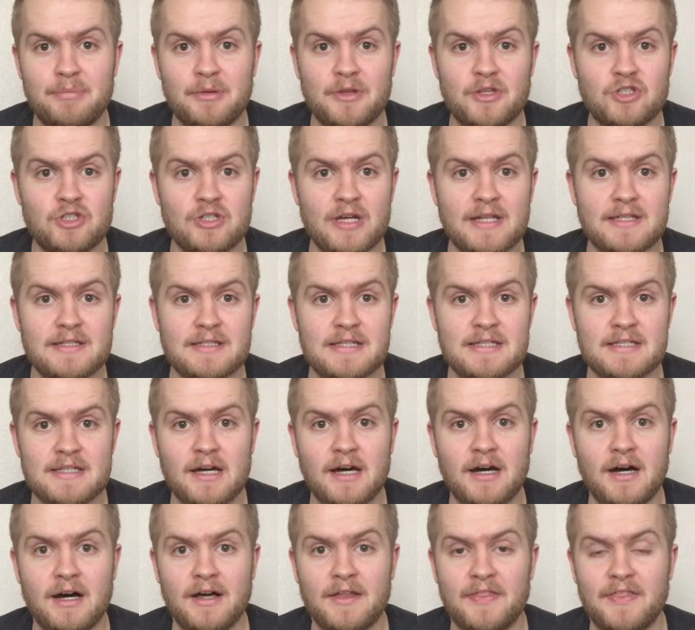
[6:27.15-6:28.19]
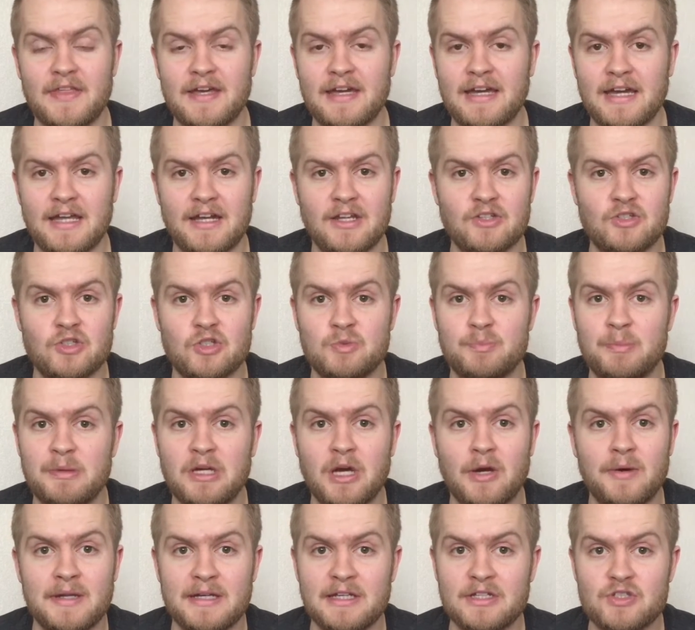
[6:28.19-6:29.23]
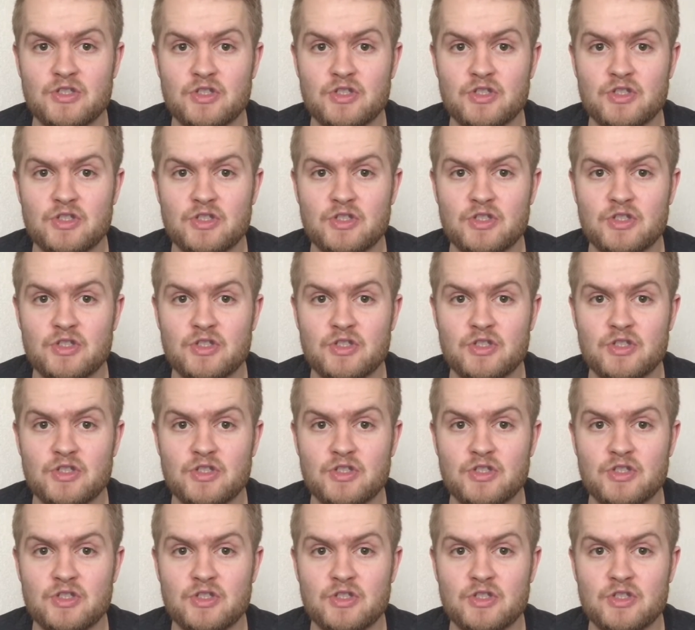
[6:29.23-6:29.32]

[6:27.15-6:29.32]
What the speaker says: but the chances are they're going to just be going in